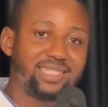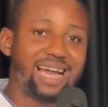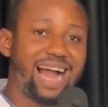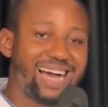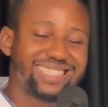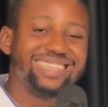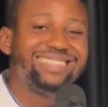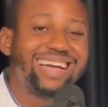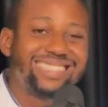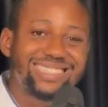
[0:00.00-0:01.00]
has a
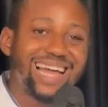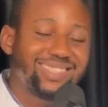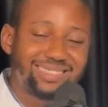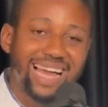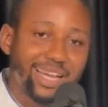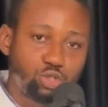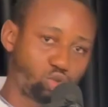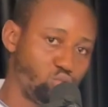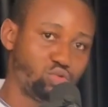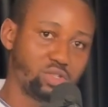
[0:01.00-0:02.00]
registered
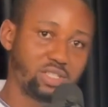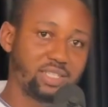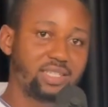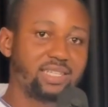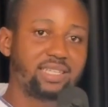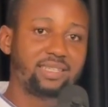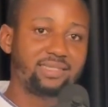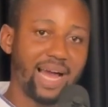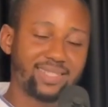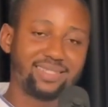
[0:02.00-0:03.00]
title
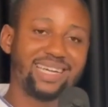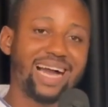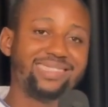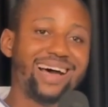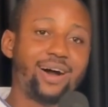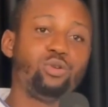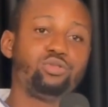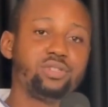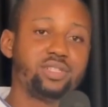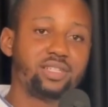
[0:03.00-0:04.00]
that they can
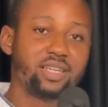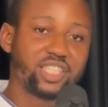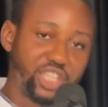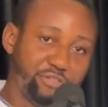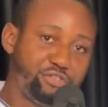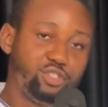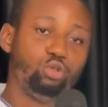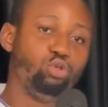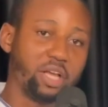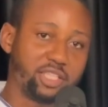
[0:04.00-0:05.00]
now give
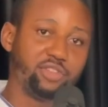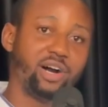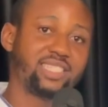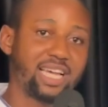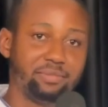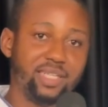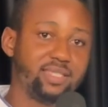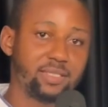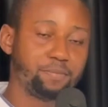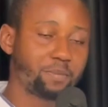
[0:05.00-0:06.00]
you a deed of
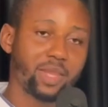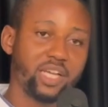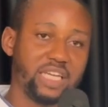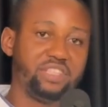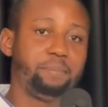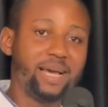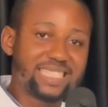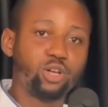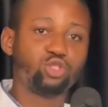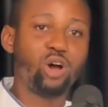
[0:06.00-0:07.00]
assignment. If the
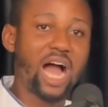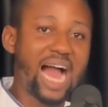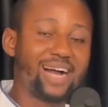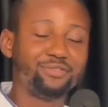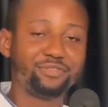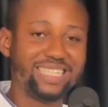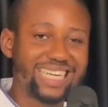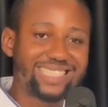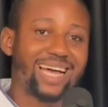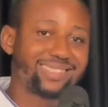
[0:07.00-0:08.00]
person does not have a
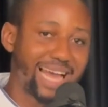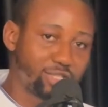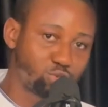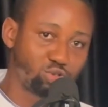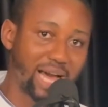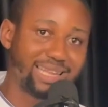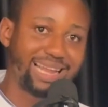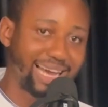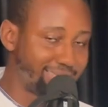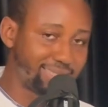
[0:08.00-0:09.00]
registered title to that
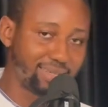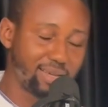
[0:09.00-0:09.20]
land,